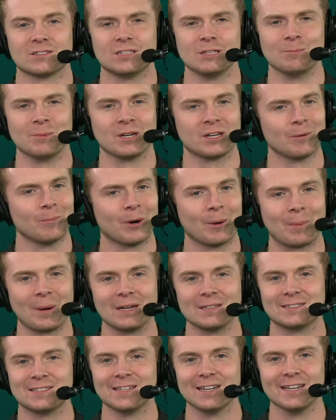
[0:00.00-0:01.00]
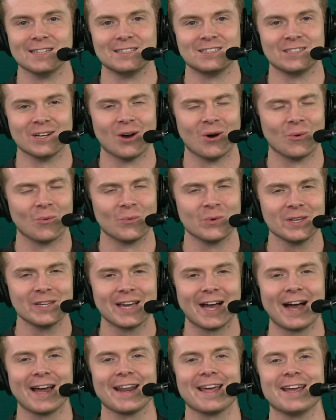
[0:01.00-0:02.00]
Siepman, and coming up on today's show, we
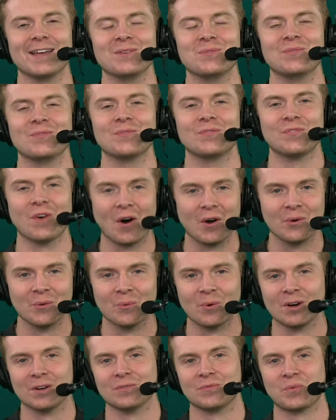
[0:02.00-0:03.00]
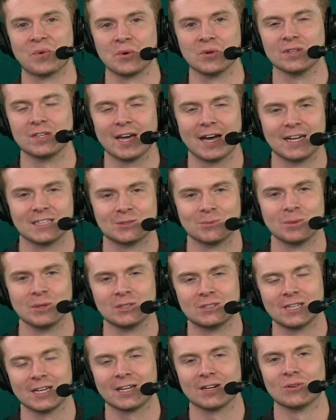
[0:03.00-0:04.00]
got a fun one for you guys. We're
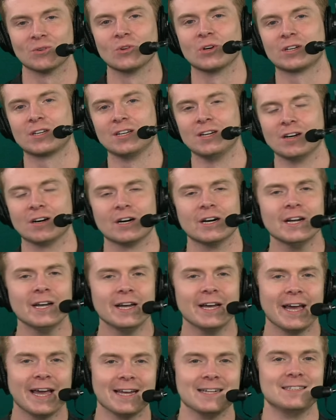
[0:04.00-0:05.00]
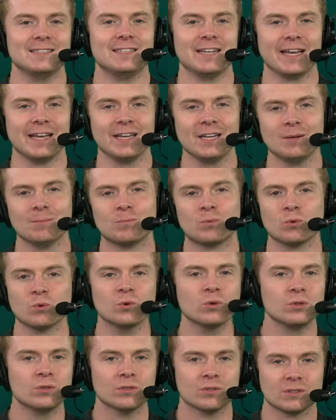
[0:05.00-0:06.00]
taking a look here at Dane
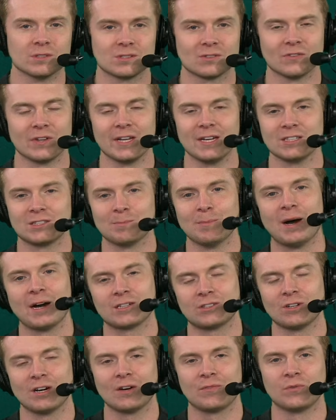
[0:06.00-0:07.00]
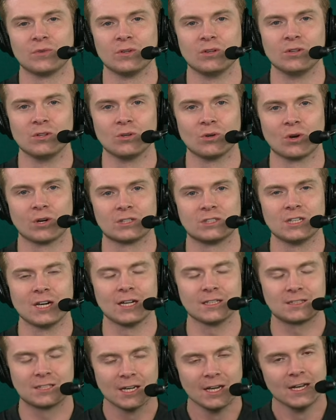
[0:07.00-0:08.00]
Brugler's latest mock draft for the New York
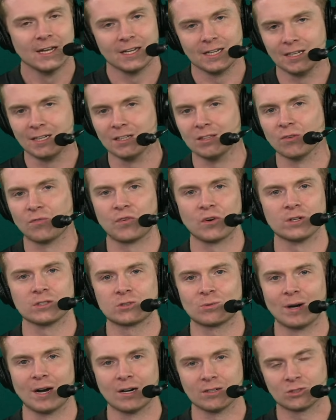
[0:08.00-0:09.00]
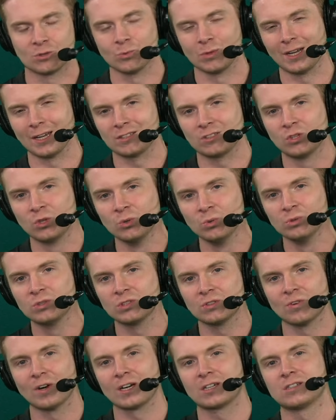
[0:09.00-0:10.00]
Jets. He did the first round, so we got two
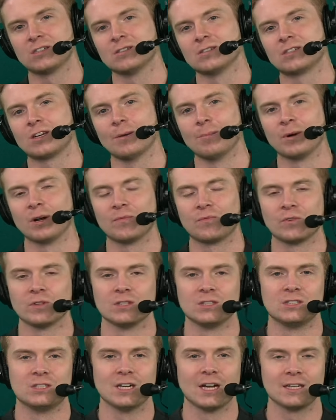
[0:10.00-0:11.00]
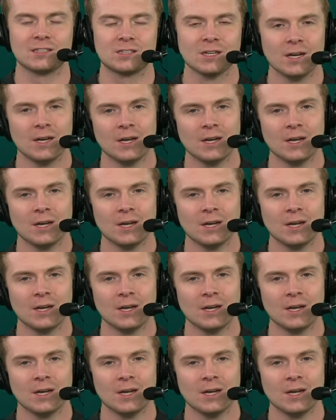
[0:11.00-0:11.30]
selections coming up for the Jets.